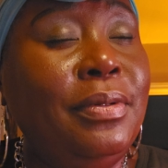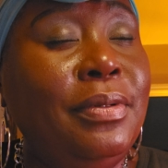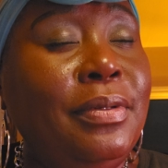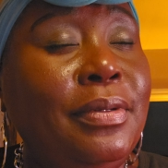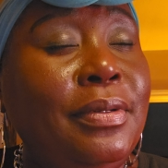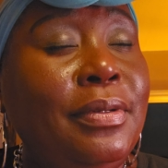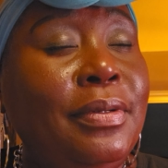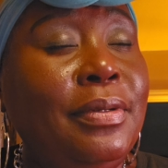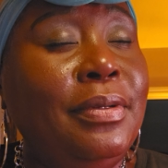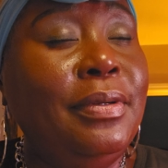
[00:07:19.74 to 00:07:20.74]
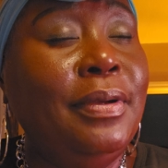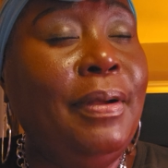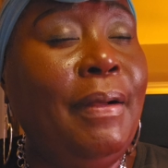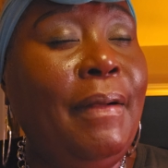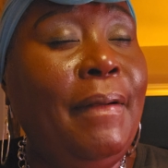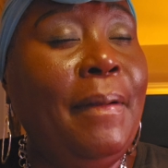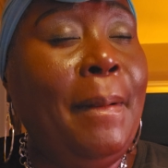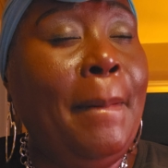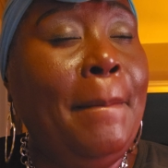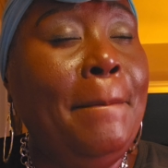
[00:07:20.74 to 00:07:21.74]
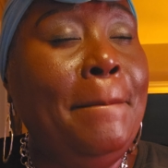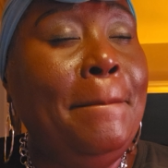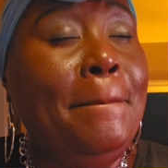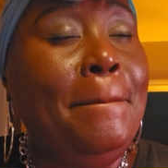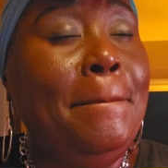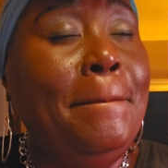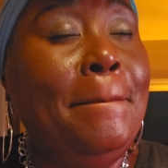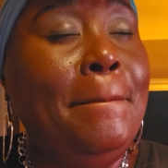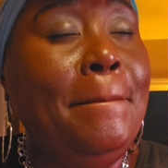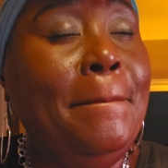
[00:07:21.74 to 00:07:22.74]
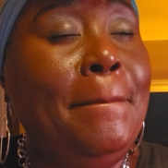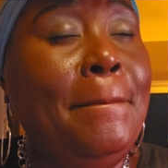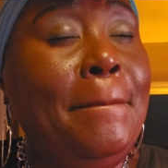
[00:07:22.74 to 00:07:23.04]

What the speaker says: [no speech]